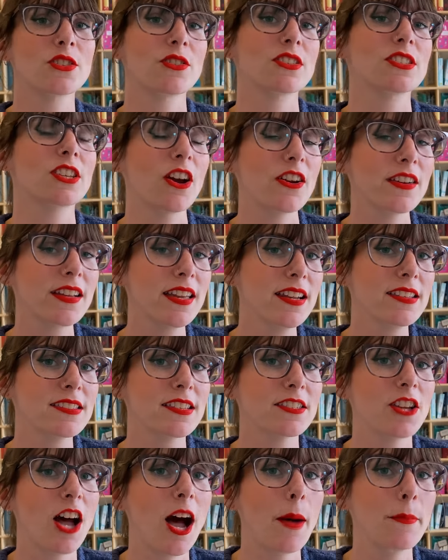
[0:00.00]
So this cardigan is a
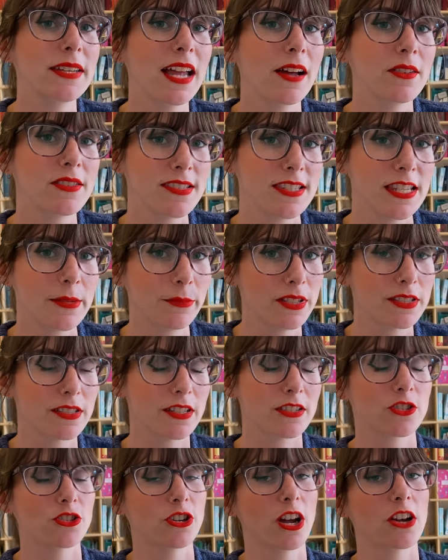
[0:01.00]
top-down seamless
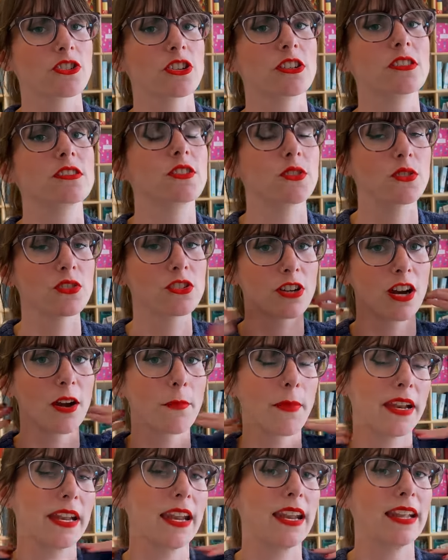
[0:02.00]
construction, so you start
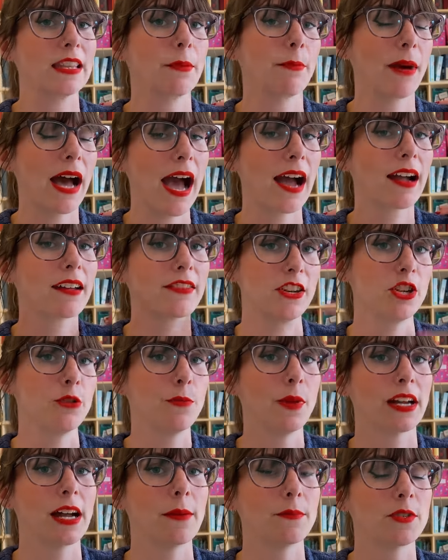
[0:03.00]
by knitting the back, then you
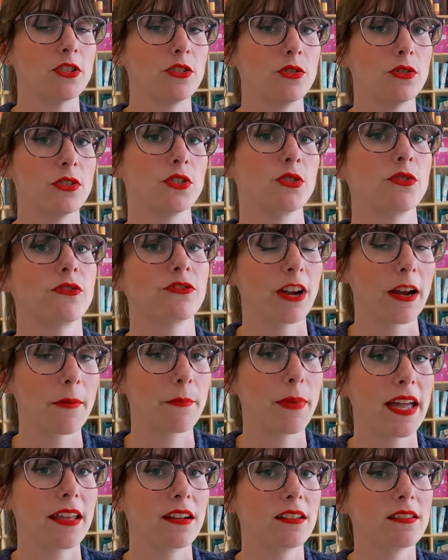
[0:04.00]
pick up to do the two front
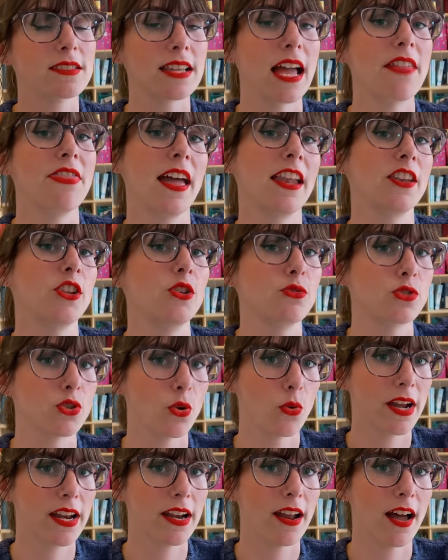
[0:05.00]
panels, and then you
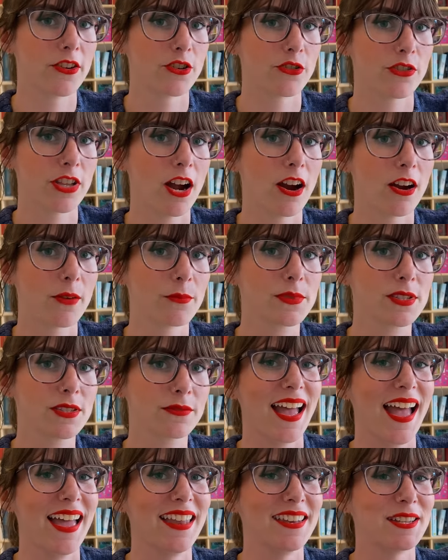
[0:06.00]
join under the arms.
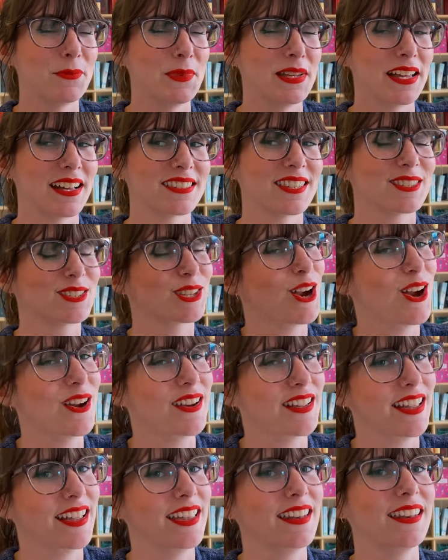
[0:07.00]
And because it's a
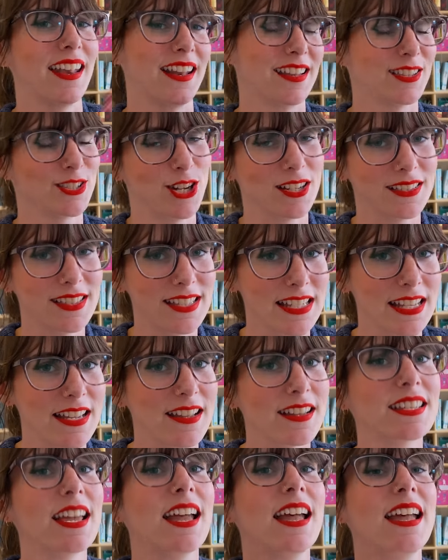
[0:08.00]
cardigan and it's not
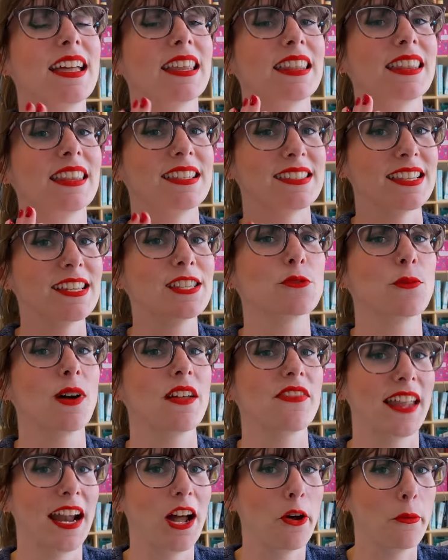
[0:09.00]
steeked, this is one
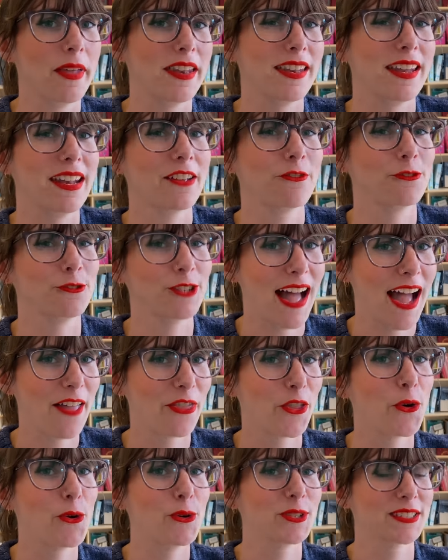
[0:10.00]
that I will be knitting flat
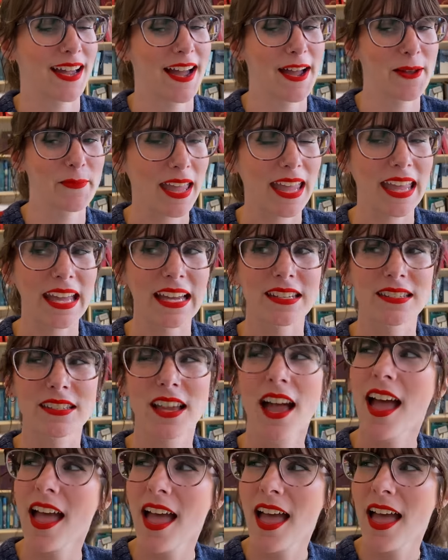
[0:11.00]
the whole time. And
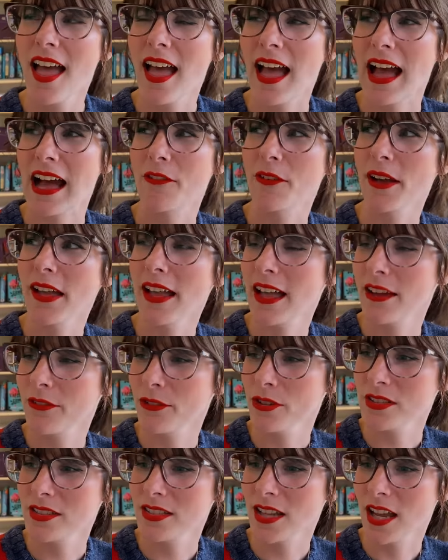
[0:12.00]
have I
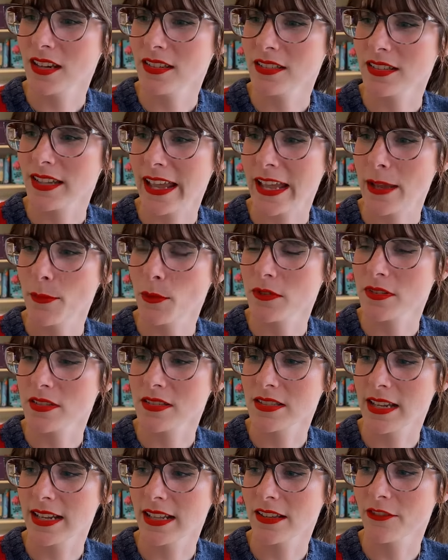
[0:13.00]
ever done cables
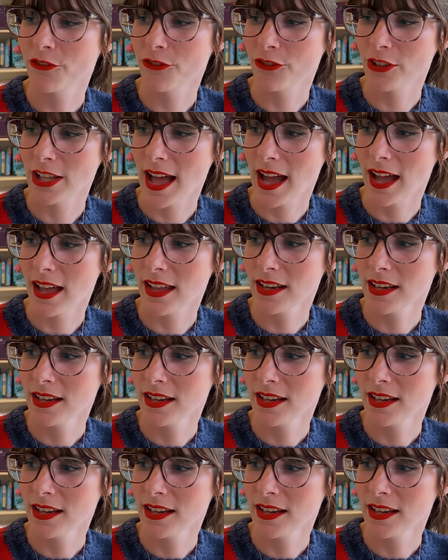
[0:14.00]
knitting flat?